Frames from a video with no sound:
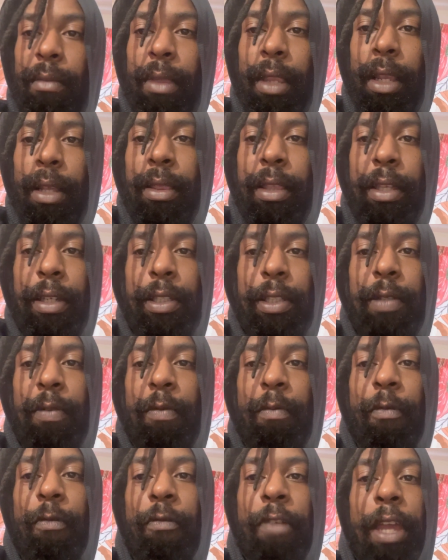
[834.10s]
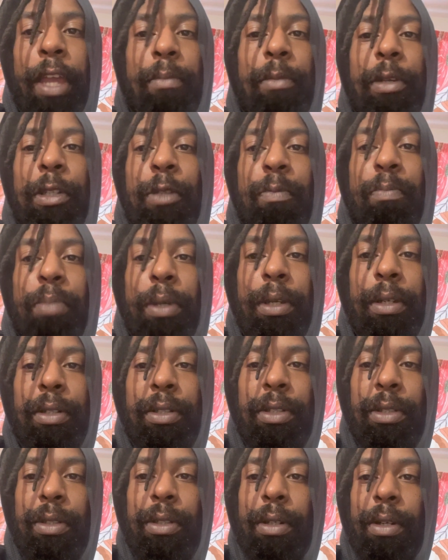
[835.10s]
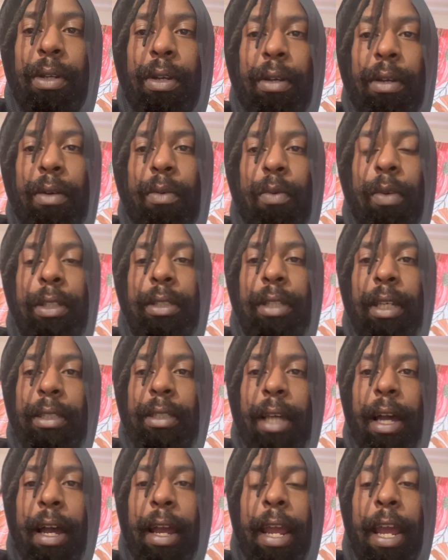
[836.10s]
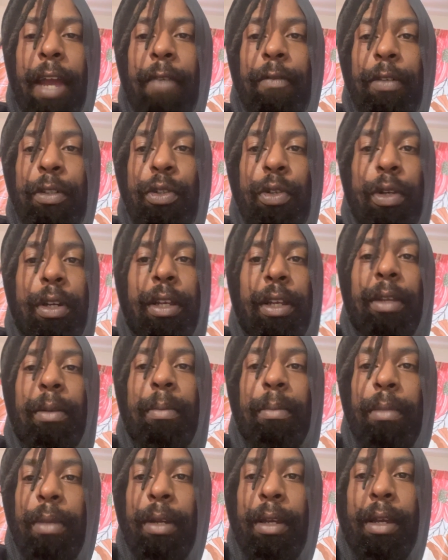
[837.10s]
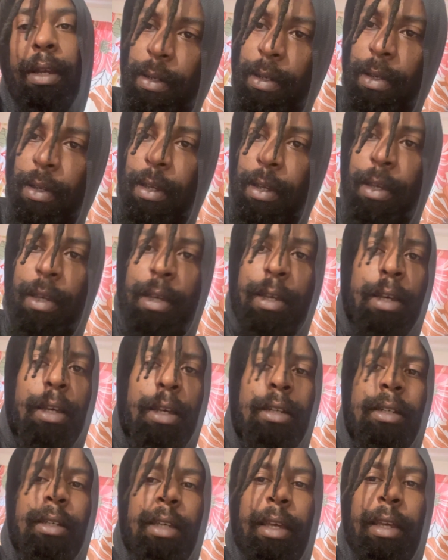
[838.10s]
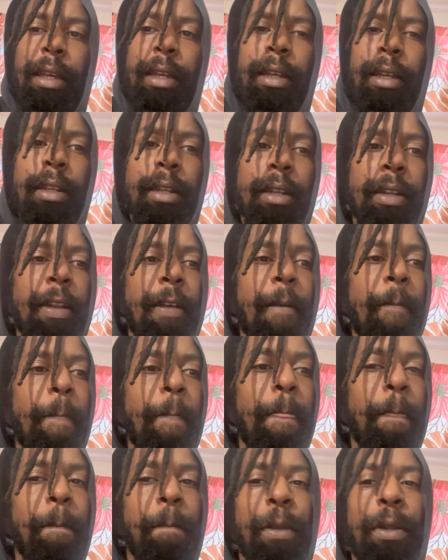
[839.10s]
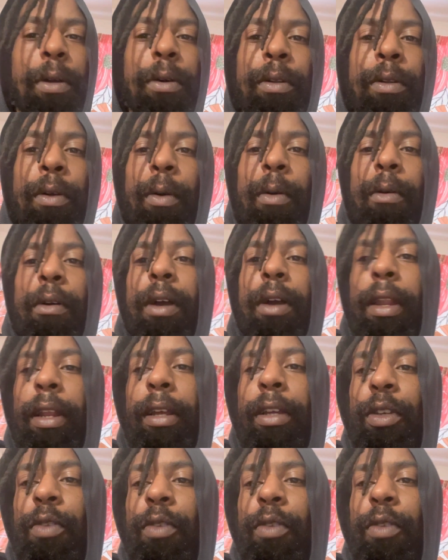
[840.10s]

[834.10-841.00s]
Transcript: this famous speech where he says, I have a dream. And, you